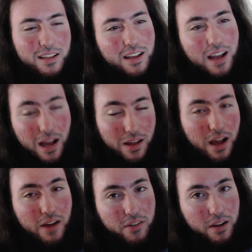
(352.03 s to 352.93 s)
I,
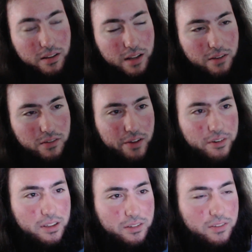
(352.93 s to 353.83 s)
I found that found
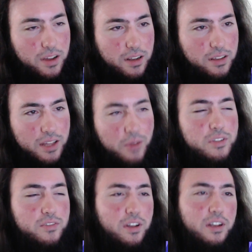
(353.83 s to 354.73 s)
funny. That
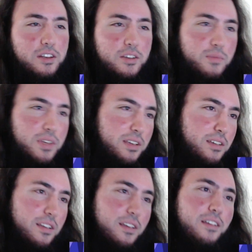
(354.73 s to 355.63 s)
was funny to me.
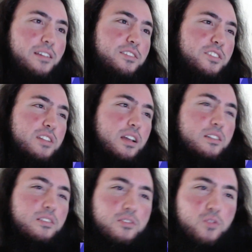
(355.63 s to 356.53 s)
She's like,
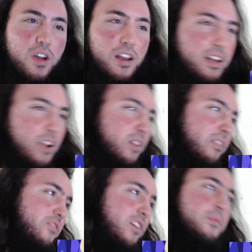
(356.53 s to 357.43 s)
Twilight, I don't give
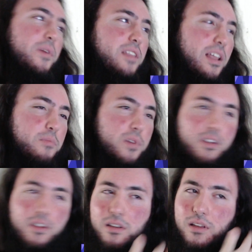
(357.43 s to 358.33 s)
a fuck about that
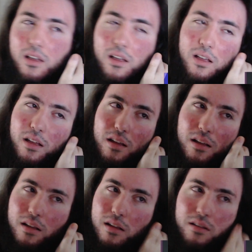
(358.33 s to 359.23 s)
book.
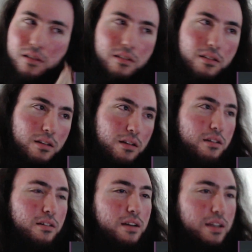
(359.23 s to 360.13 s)

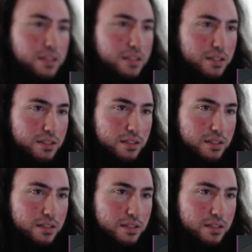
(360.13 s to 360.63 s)
Alright.